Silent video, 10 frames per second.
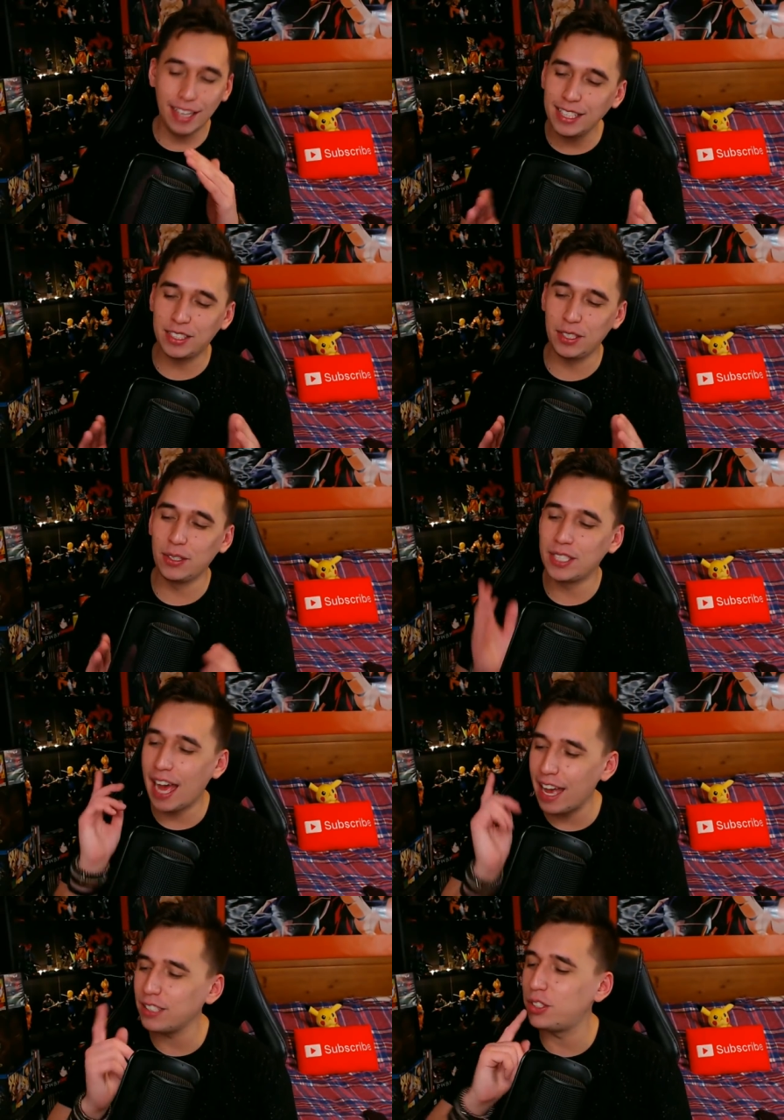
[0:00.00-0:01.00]
Yes,
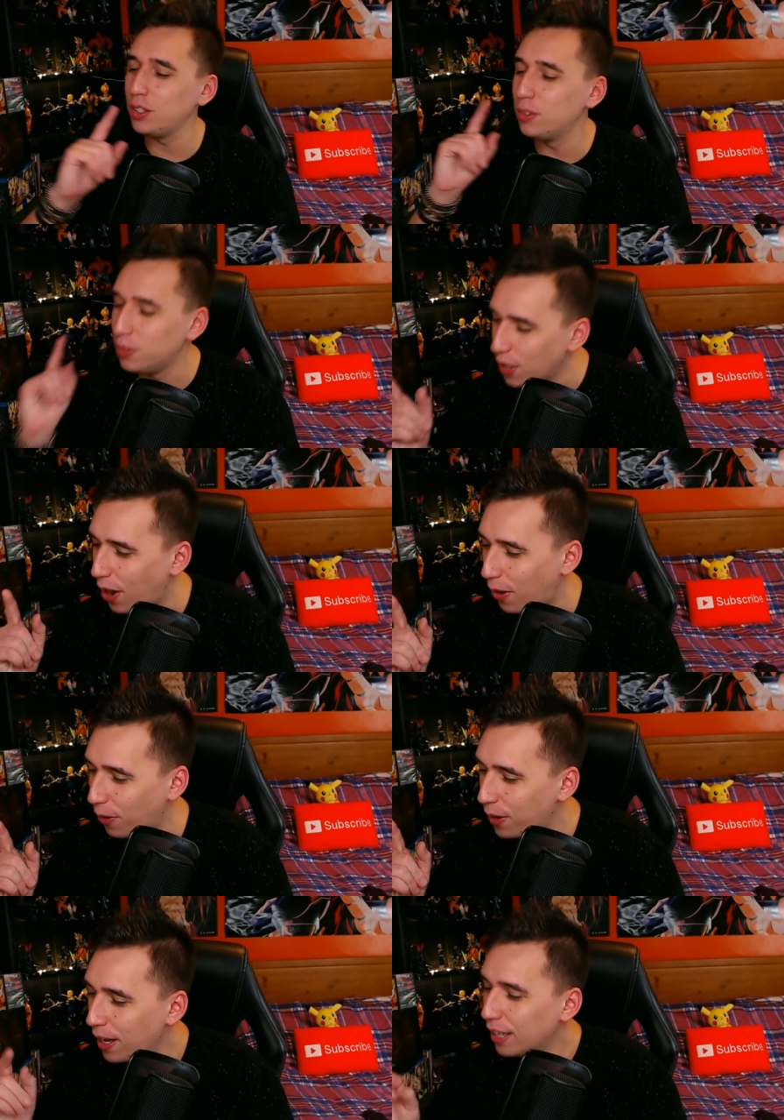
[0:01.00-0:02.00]
dudes, as you
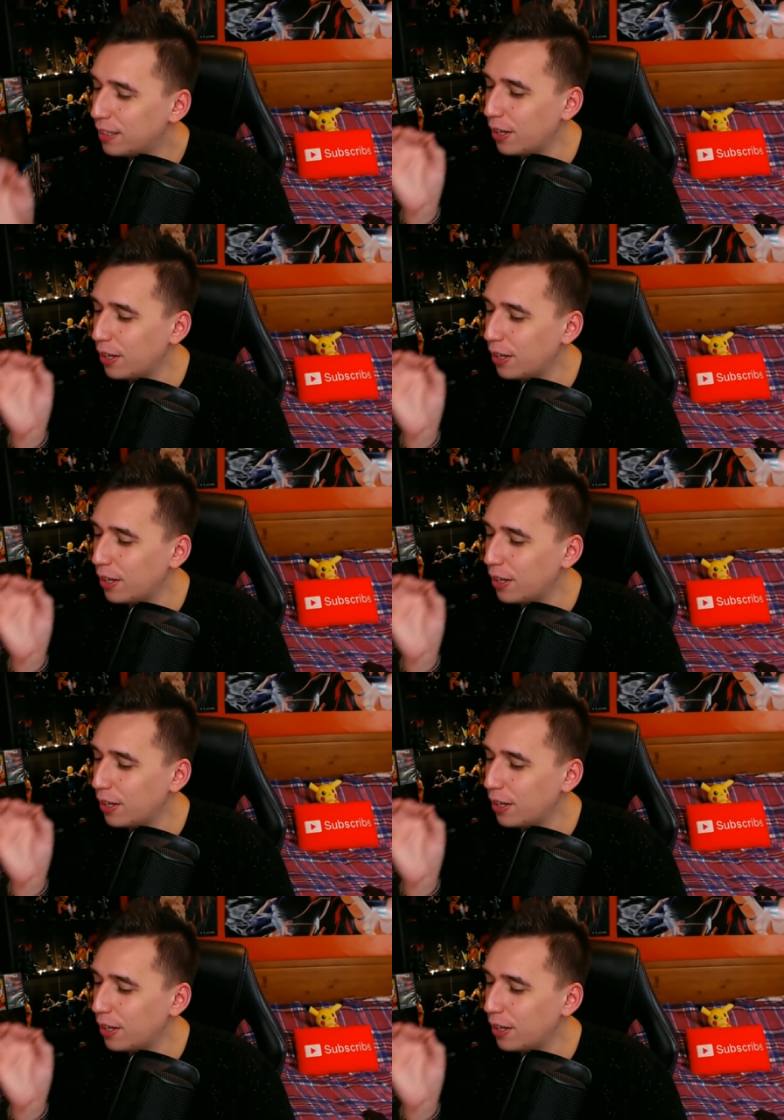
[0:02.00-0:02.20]
know,